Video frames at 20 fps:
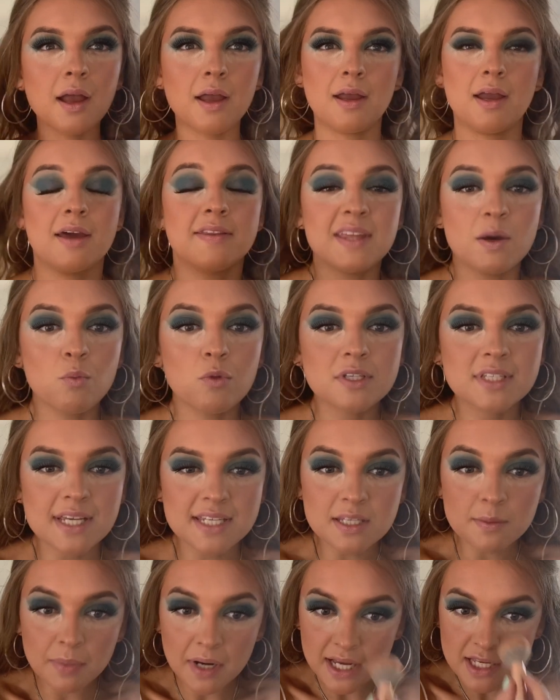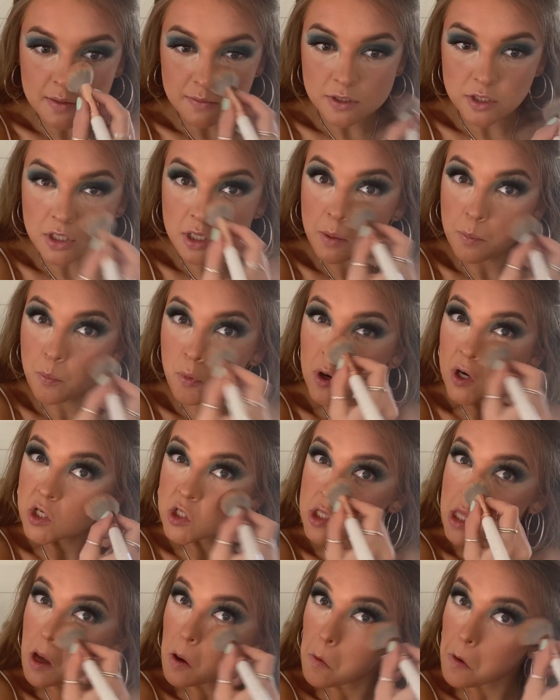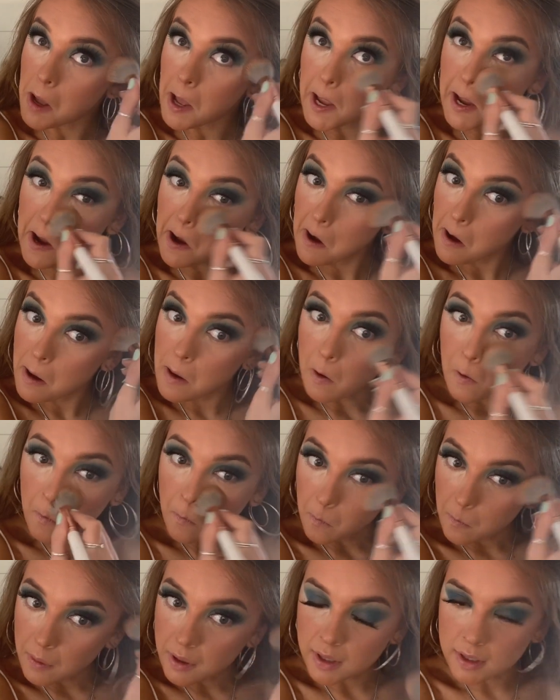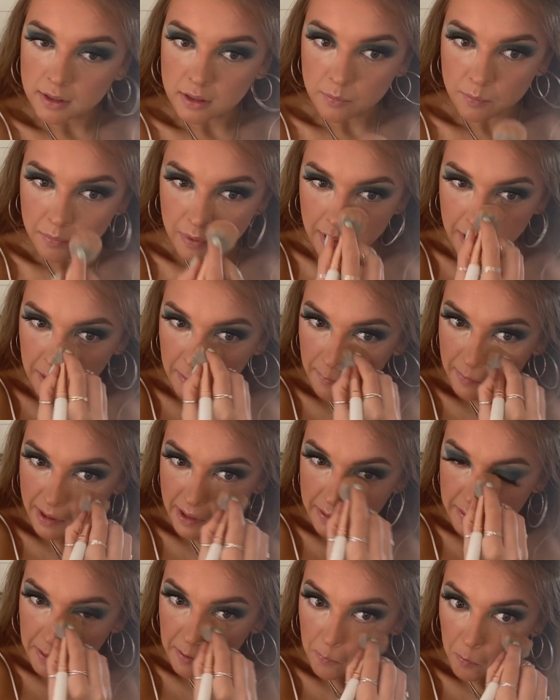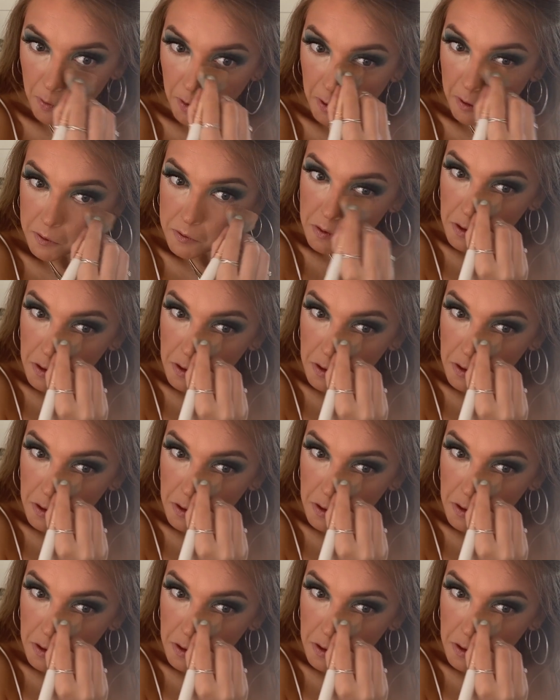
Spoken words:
And then once that's in place, I'm just going to brush that away with a big blending brush.